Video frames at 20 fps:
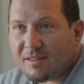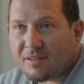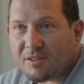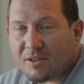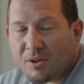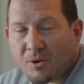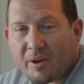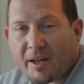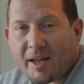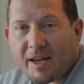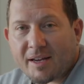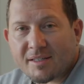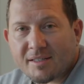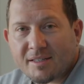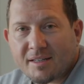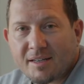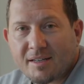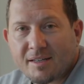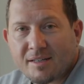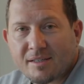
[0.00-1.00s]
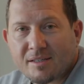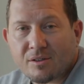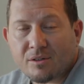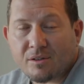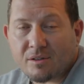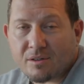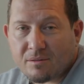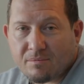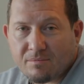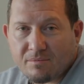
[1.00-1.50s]
no access
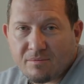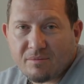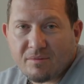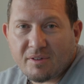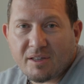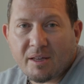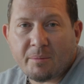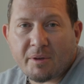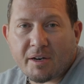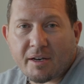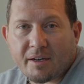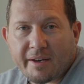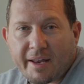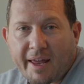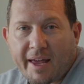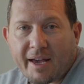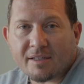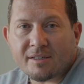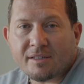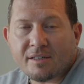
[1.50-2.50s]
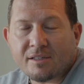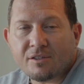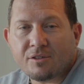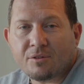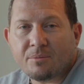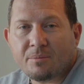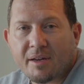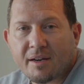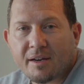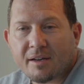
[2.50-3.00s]
or limited access
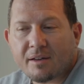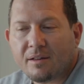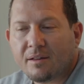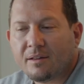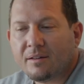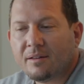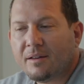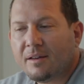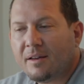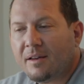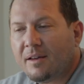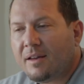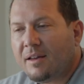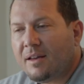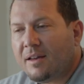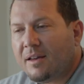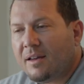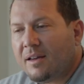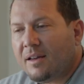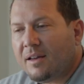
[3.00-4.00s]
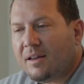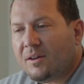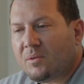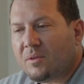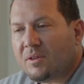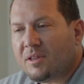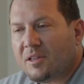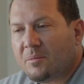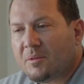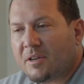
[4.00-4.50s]
to medical,
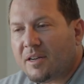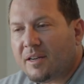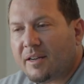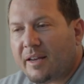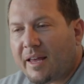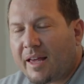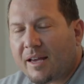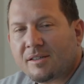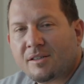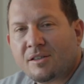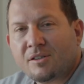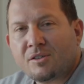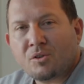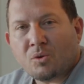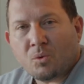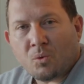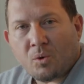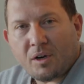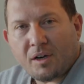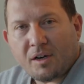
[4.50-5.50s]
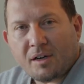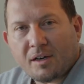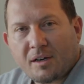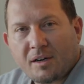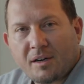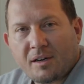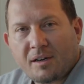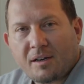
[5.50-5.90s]
with limited access to work.